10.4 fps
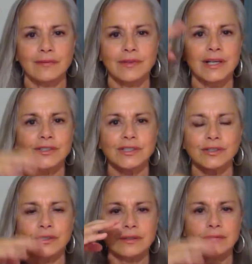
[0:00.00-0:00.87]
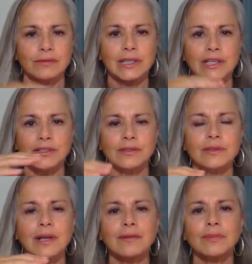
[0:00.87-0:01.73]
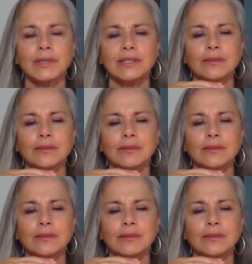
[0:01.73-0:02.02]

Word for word: not just relational love, but it,